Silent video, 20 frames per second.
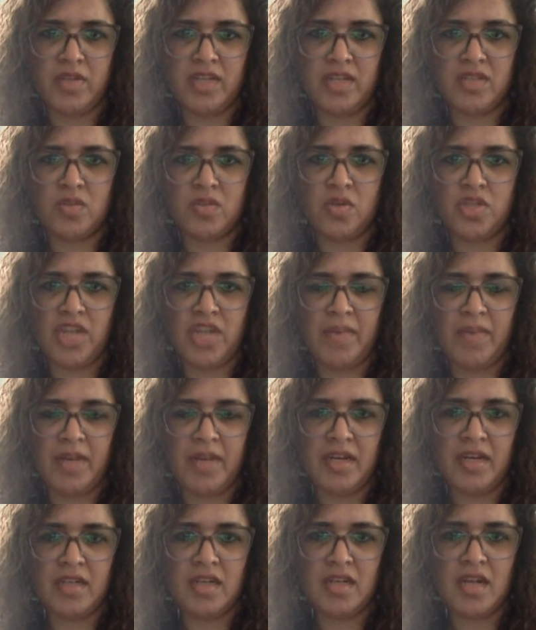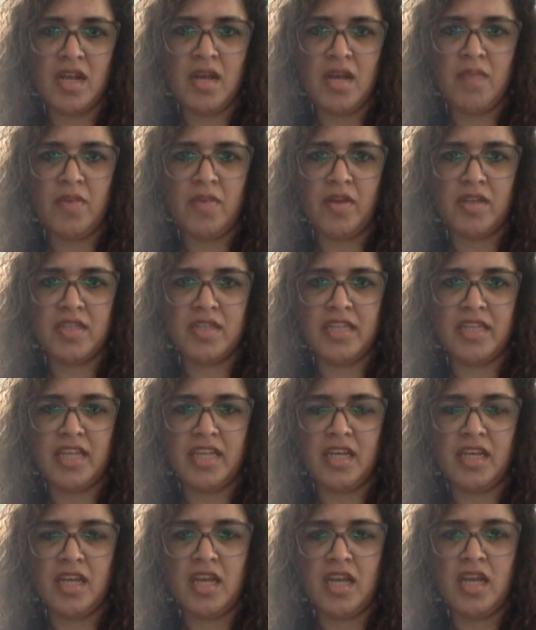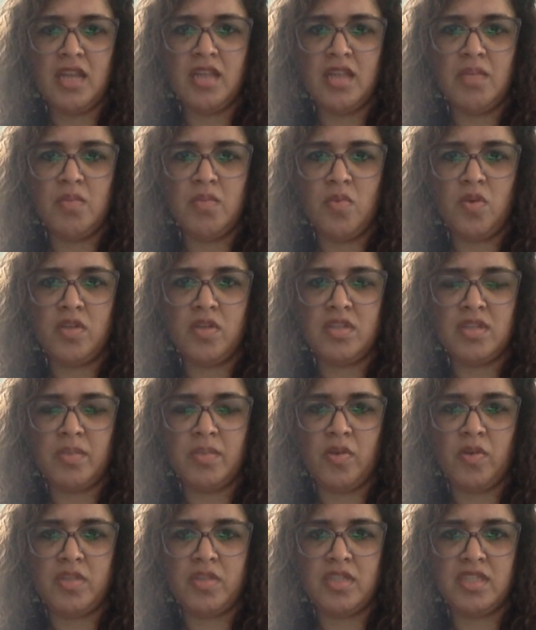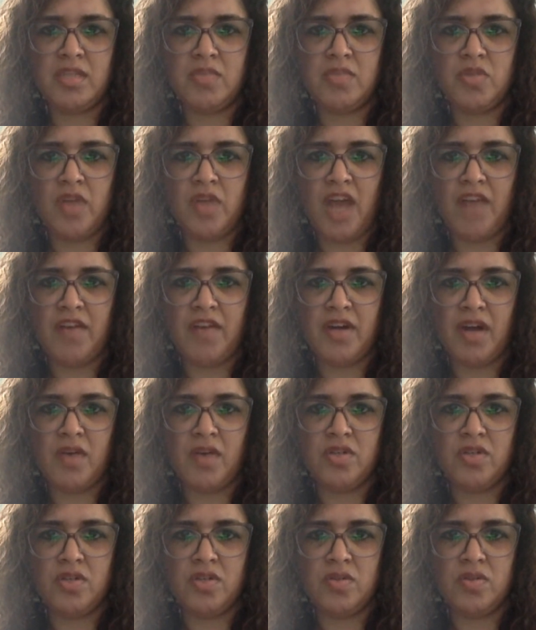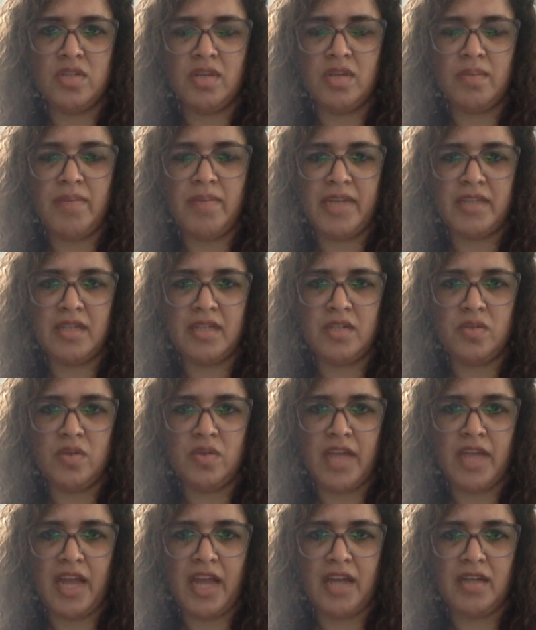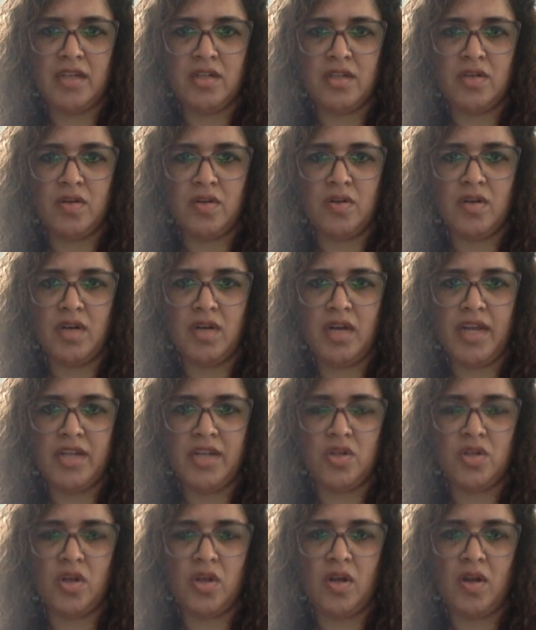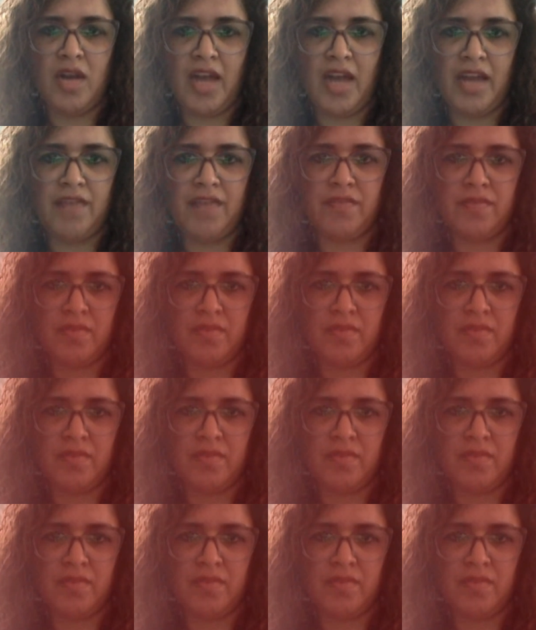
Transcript: There's no shame in it, because I think the more support systems you have around you, the better you can, enjoy your life.